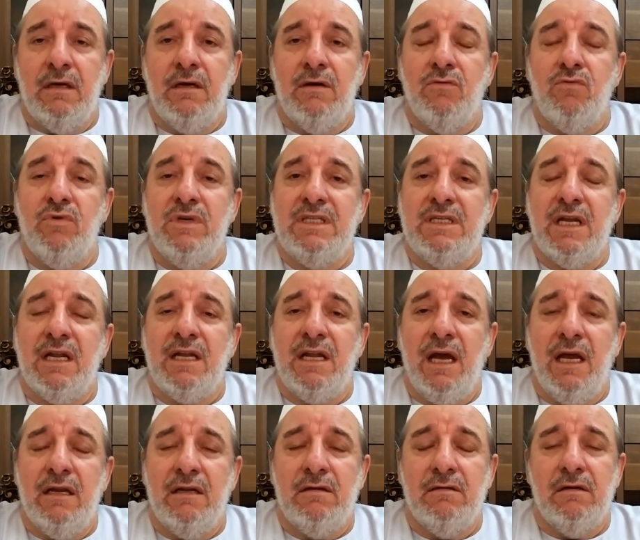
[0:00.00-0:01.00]
with the
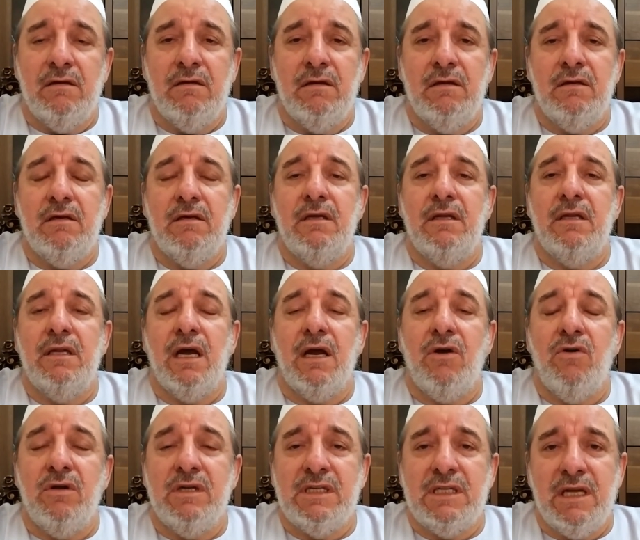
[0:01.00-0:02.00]
title "The
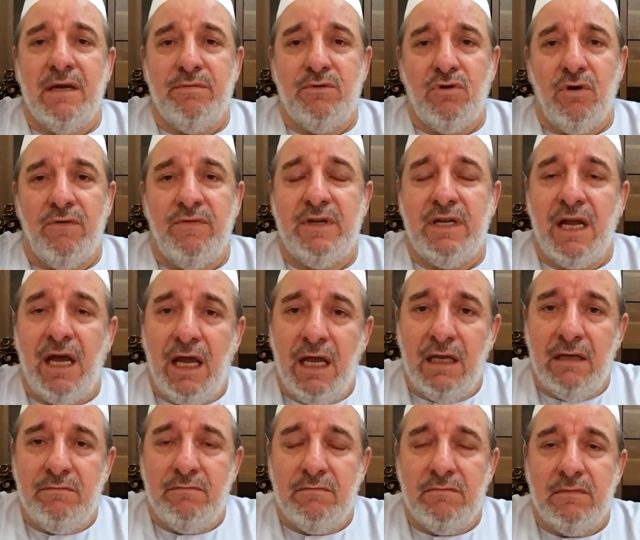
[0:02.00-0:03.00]
Concept of
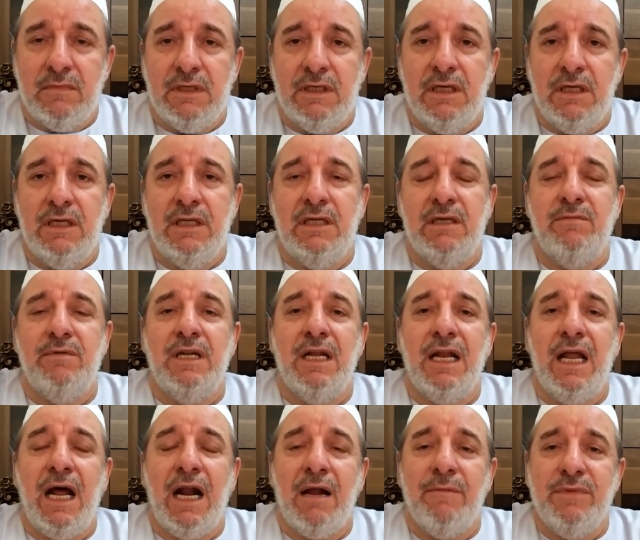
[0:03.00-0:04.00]
Time in Ibn
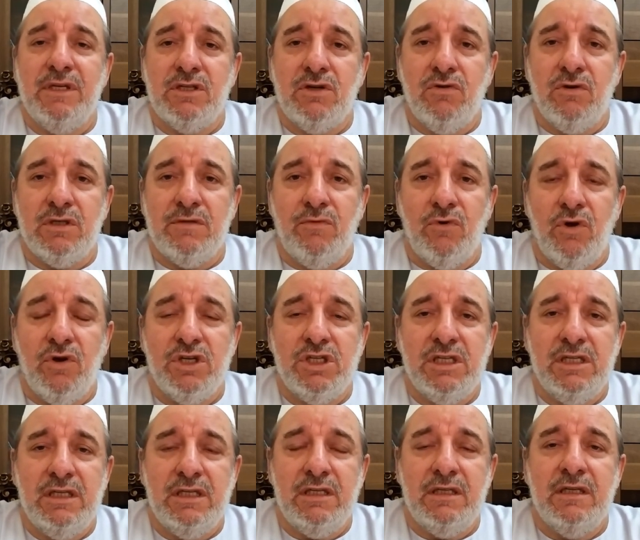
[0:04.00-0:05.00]
al-Arabi's
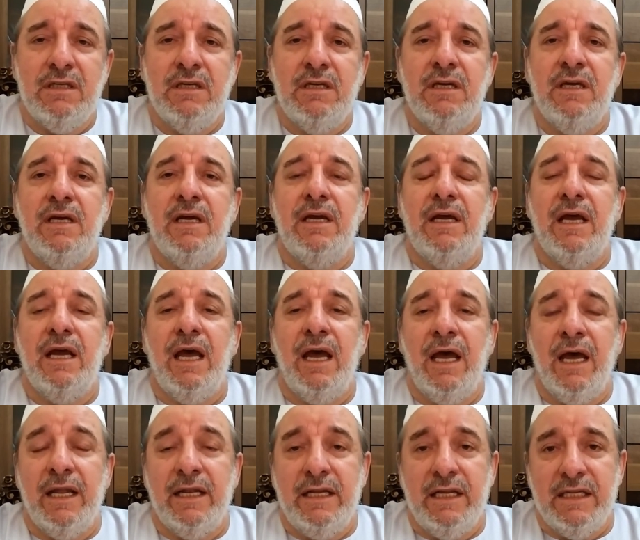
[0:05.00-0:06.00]
Cosmology
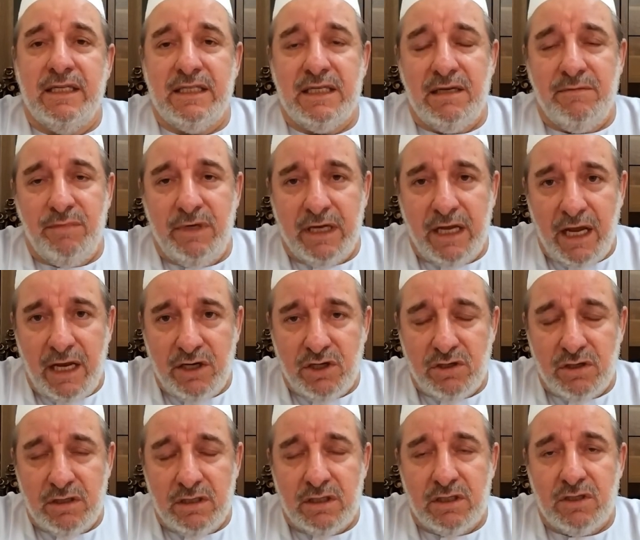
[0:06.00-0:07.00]
and Its
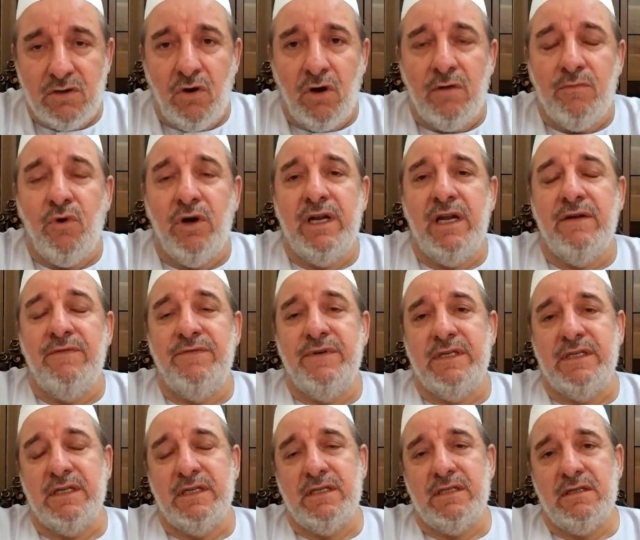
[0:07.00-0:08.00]
Implications on Modern
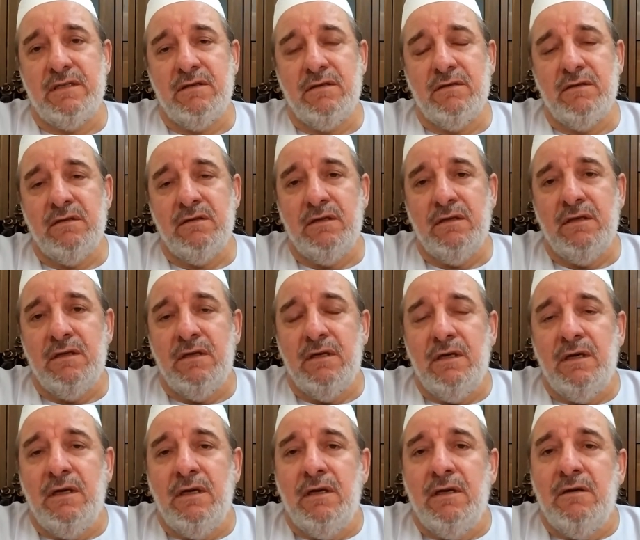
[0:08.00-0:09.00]
Physics."
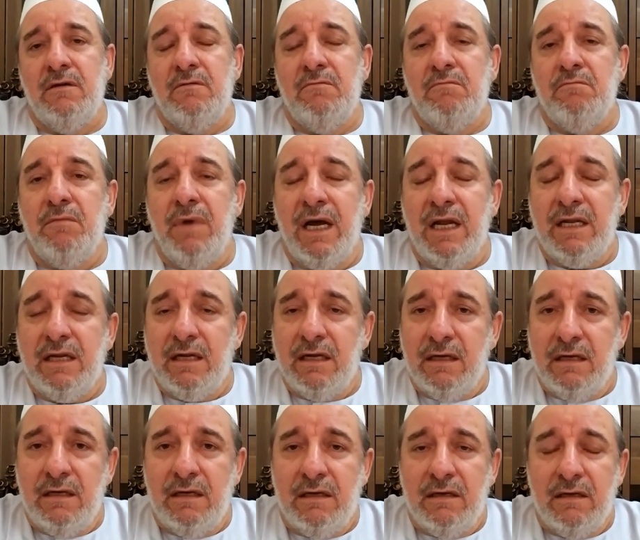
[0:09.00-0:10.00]
But
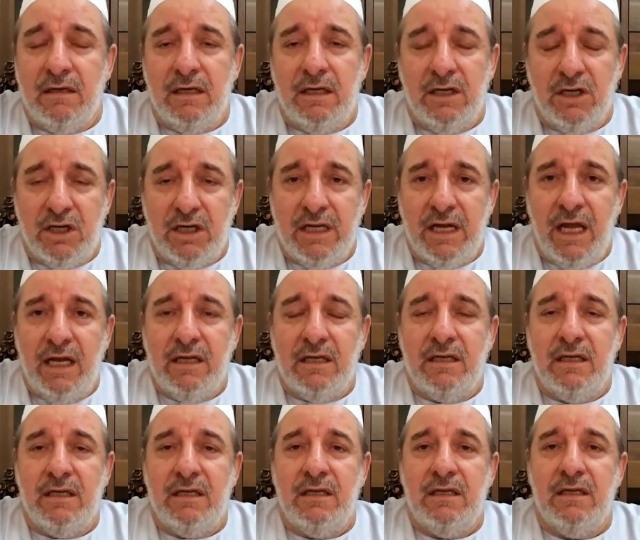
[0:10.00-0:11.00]
in
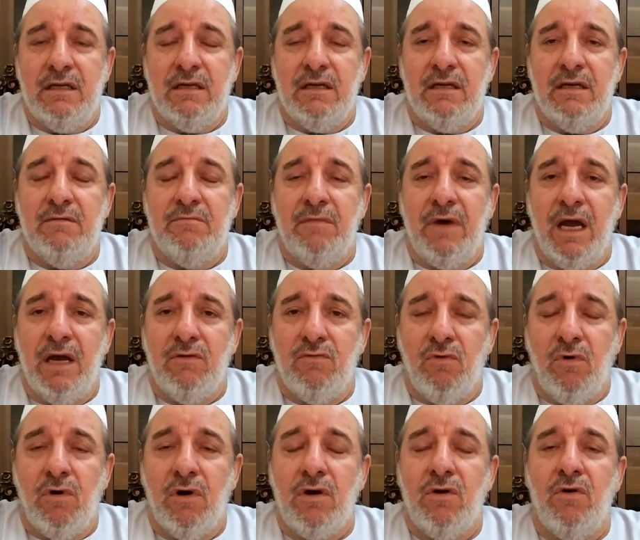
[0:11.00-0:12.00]
reality, my
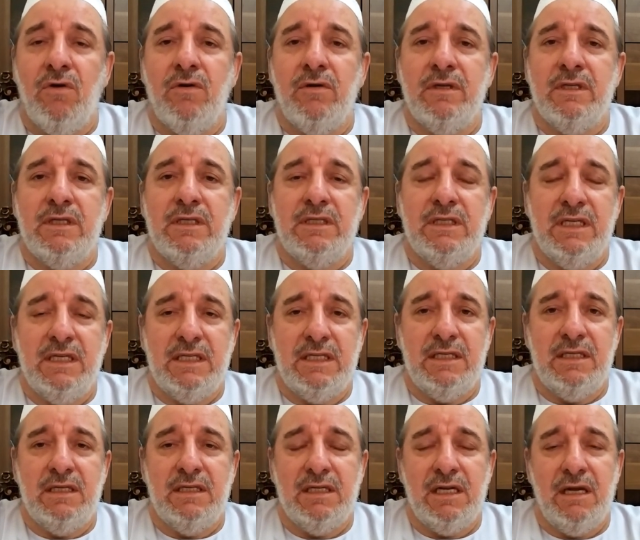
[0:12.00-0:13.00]
work on this